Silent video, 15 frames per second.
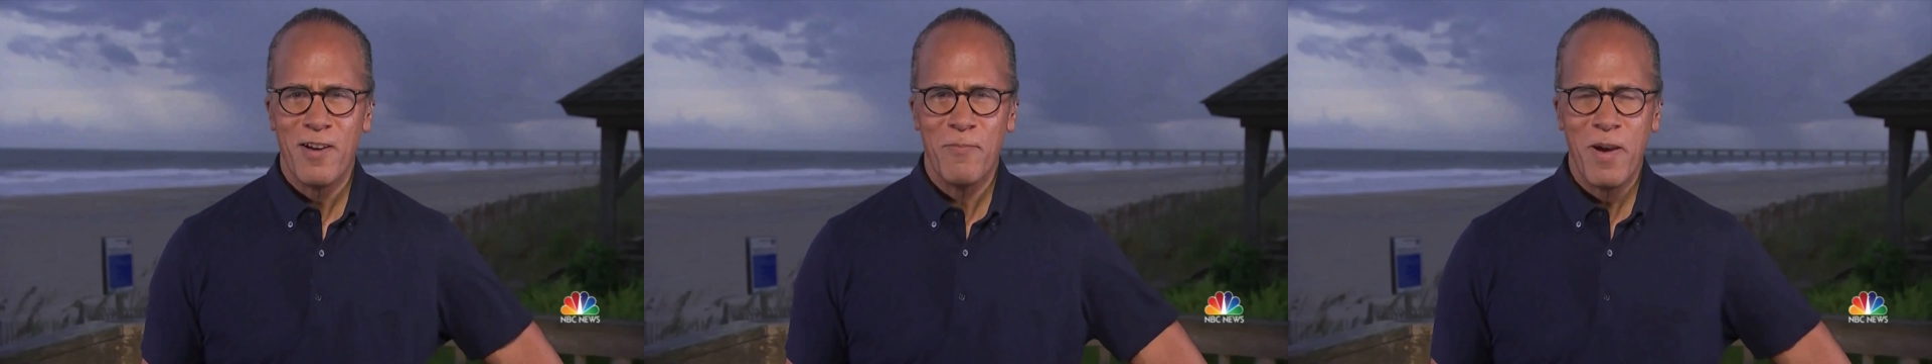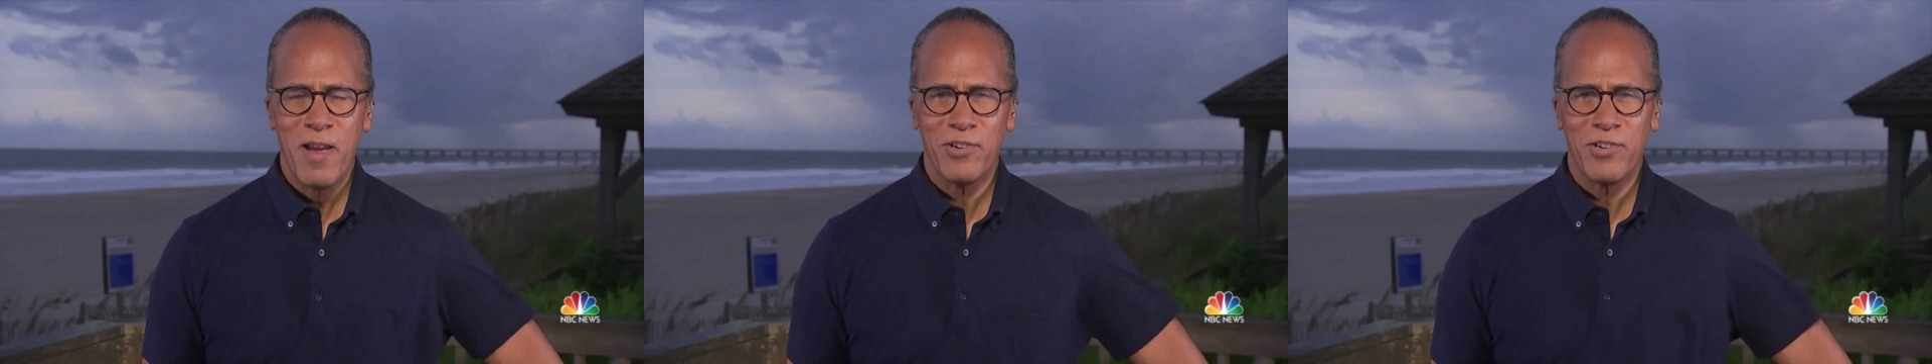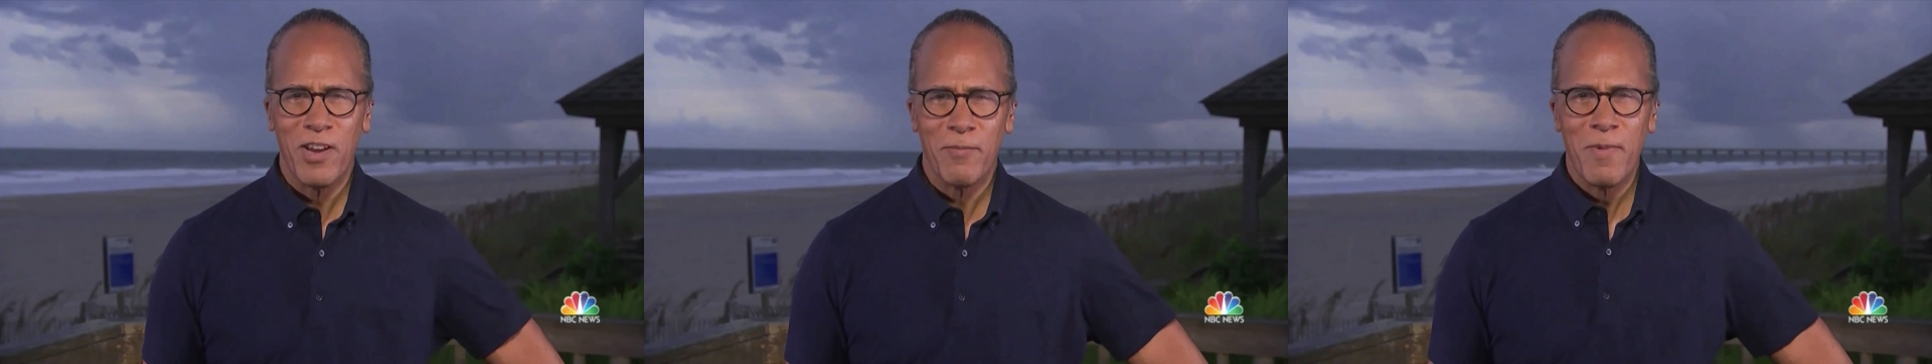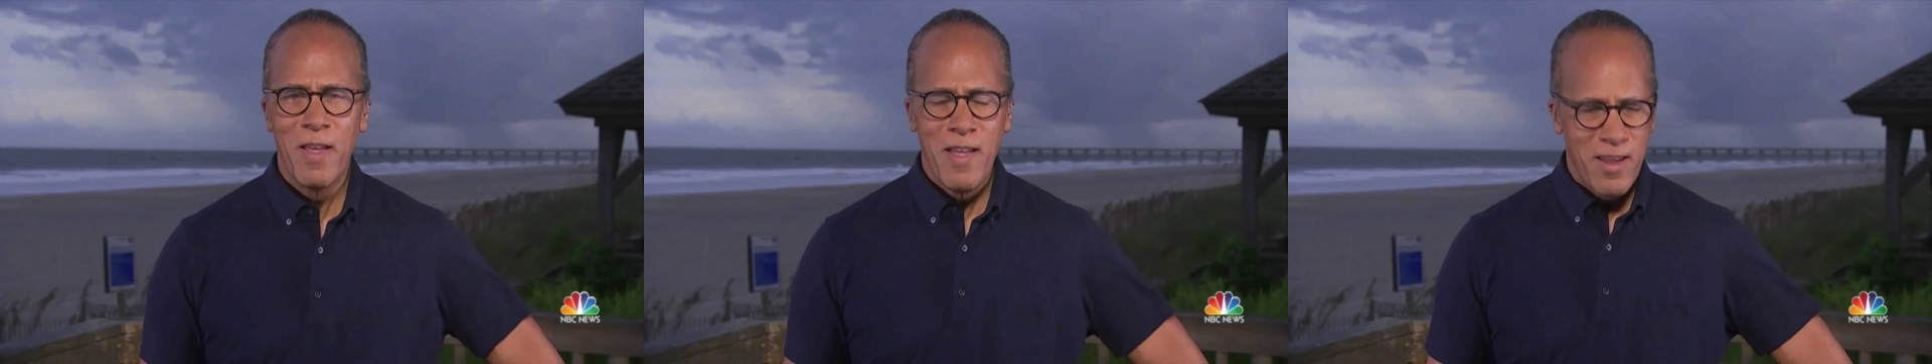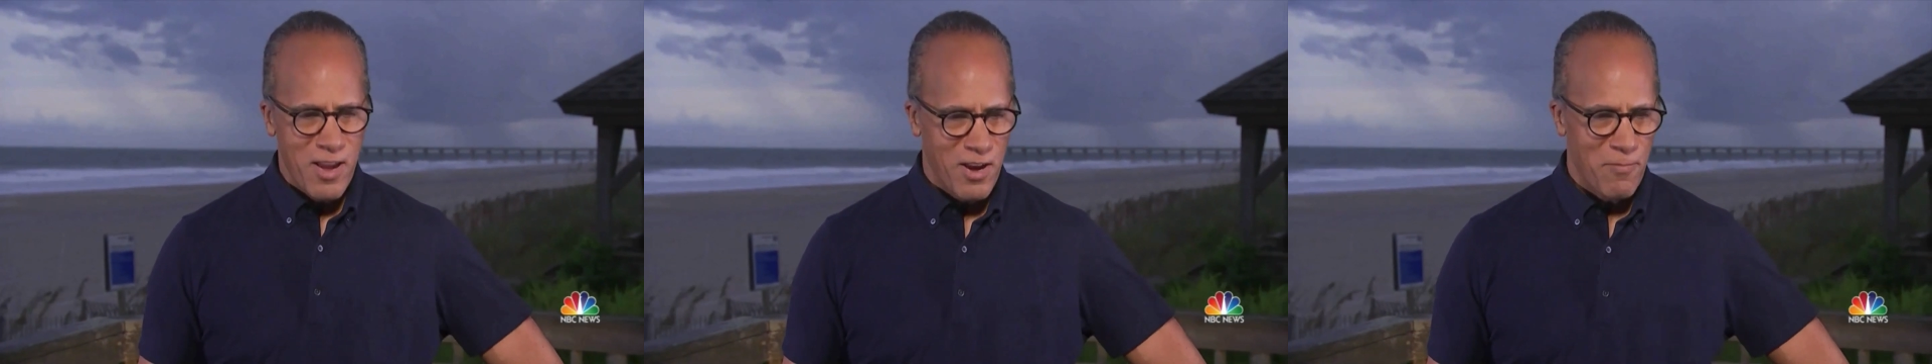Amazing.
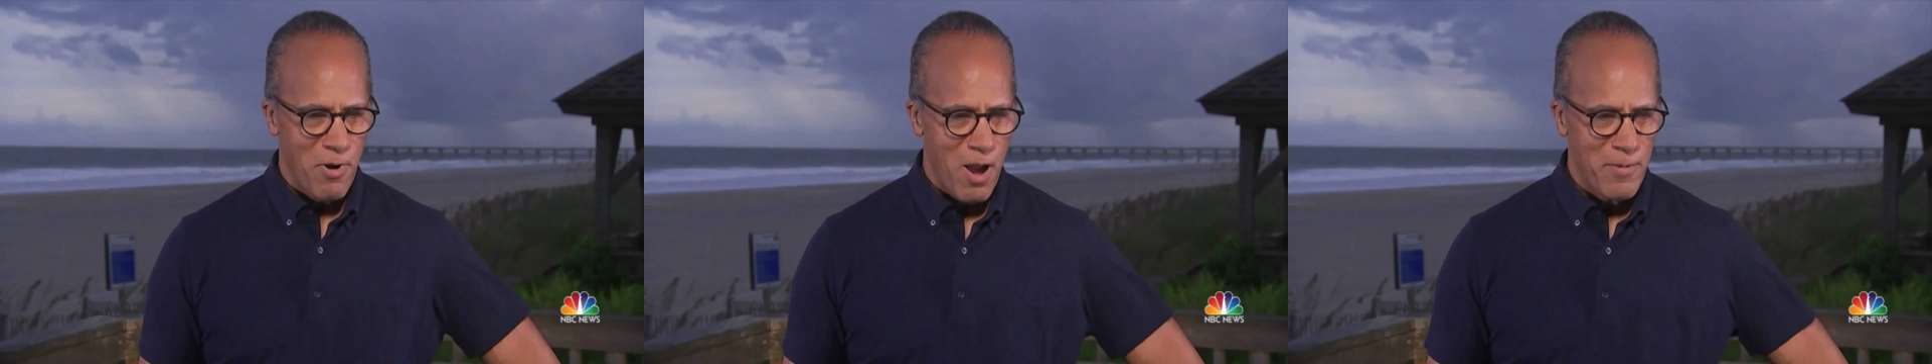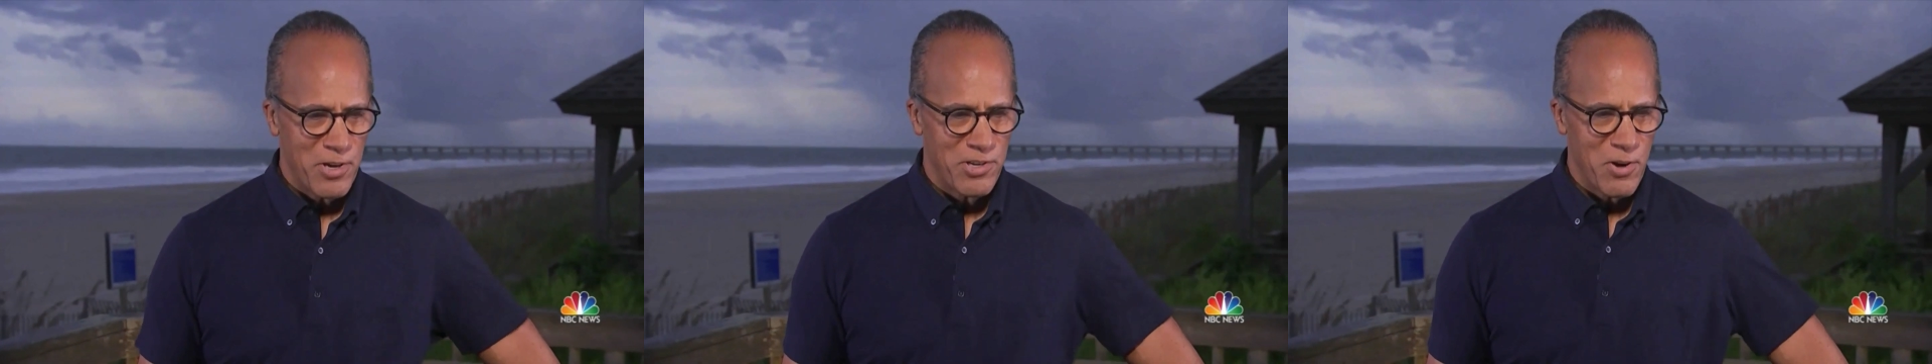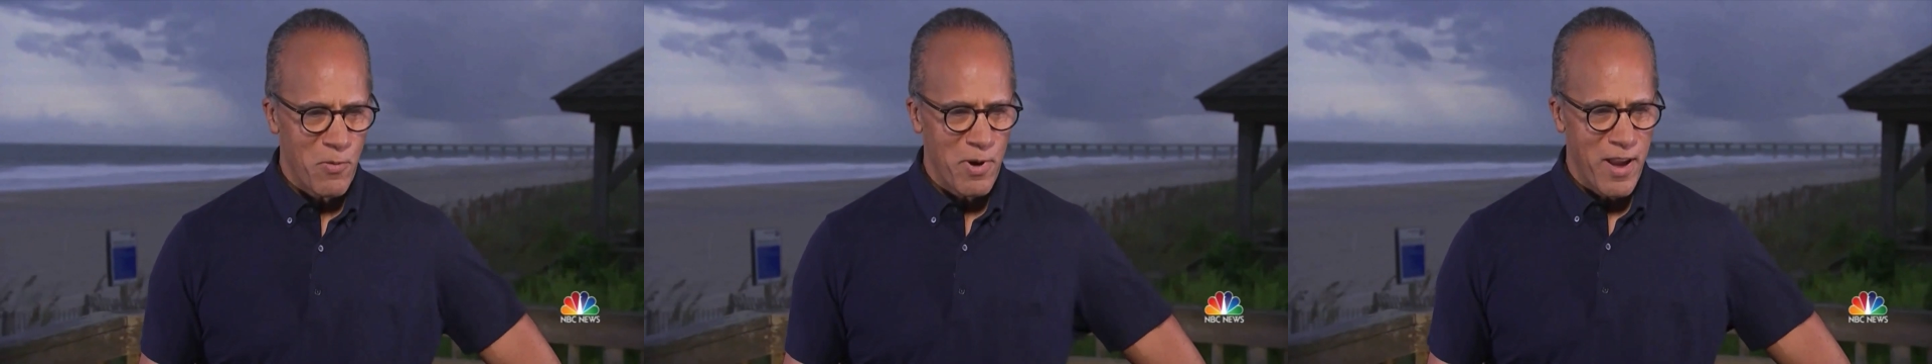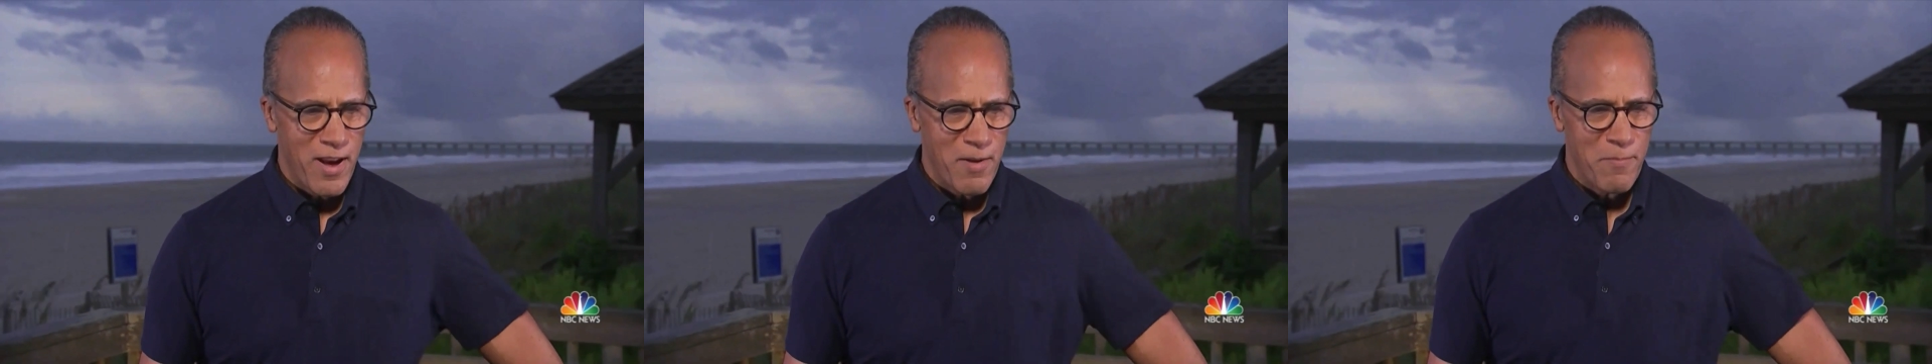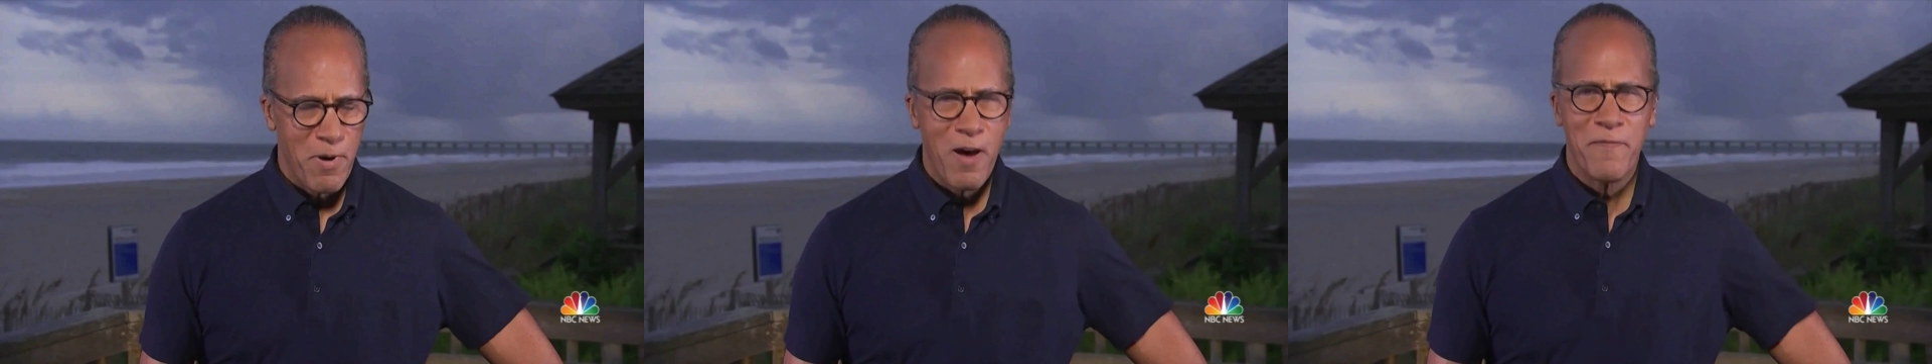You can probably see we're getting